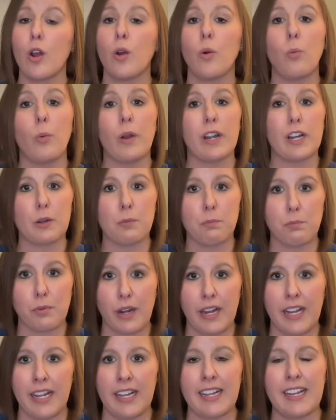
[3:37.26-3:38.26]
winter
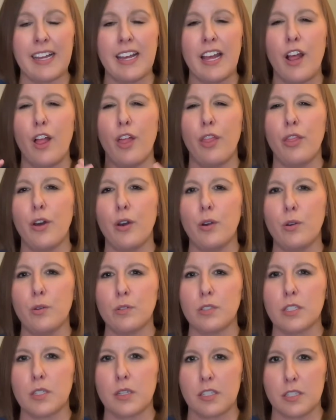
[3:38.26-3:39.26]
break,
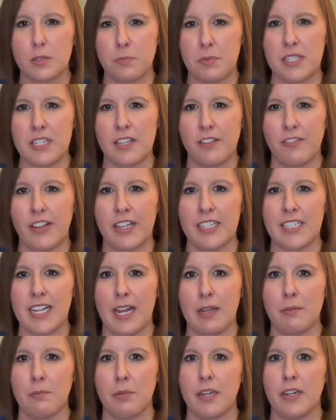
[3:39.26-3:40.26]
those specific
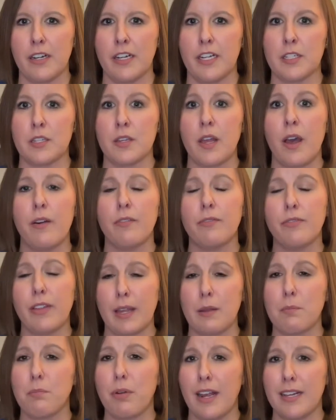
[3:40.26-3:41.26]
time periods,
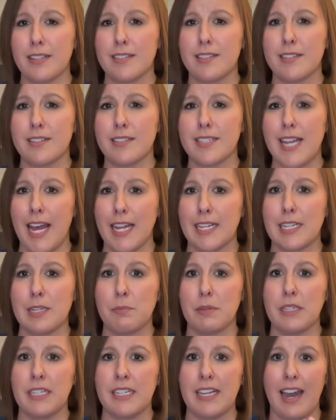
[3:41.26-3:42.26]
flight prices tend to
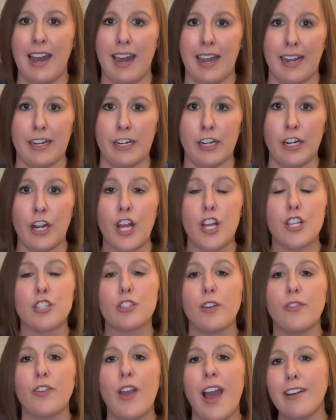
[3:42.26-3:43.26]
be higher. So
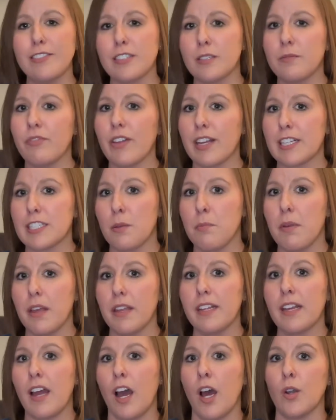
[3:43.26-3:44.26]
if you have some
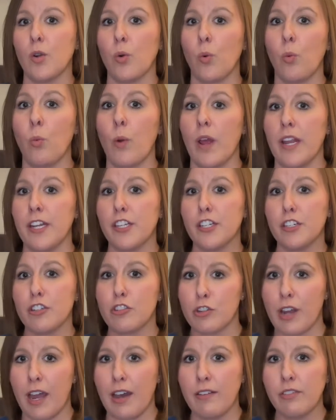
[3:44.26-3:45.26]
flexibility on when you're
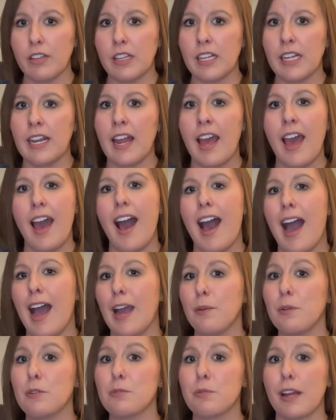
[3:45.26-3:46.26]
traveling, I
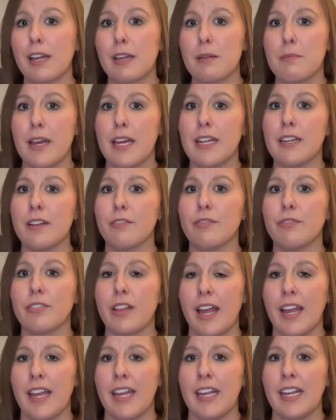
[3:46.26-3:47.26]
would recommend
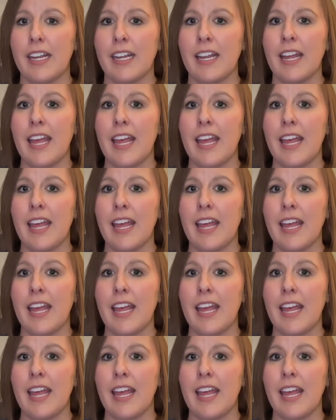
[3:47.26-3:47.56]
flying